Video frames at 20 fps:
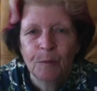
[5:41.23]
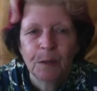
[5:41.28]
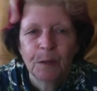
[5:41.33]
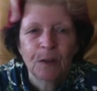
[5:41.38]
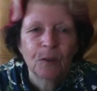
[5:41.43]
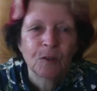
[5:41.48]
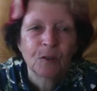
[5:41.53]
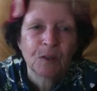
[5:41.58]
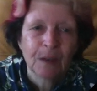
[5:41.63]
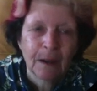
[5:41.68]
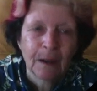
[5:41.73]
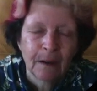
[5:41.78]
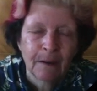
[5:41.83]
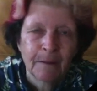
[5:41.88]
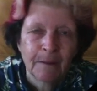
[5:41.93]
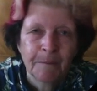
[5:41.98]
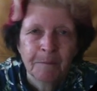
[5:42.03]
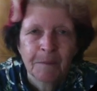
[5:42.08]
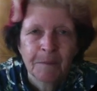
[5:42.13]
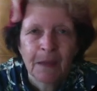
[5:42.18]
because
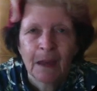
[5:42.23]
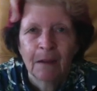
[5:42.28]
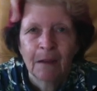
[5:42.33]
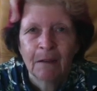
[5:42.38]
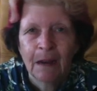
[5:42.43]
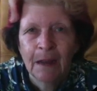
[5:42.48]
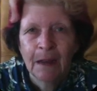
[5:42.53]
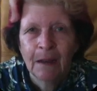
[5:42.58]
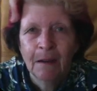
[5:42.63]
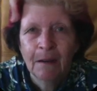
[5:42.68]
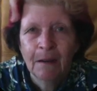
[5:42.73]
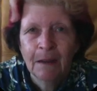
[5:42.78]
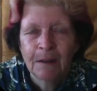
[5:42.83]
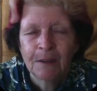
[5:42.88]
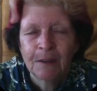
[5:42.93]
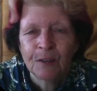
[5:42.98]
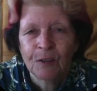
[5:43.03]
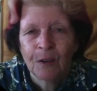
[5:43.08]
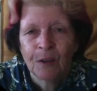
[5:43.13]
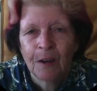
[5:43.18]
our AI,
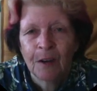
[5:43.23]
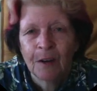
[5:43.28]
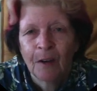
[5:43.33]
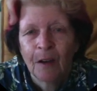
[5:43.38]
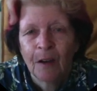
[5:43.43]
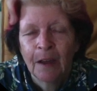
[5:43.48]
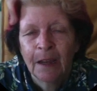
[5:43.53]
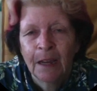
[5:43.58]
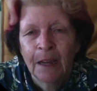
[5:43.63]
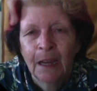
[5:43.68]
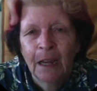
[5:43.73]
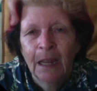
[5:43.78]
Design Eye,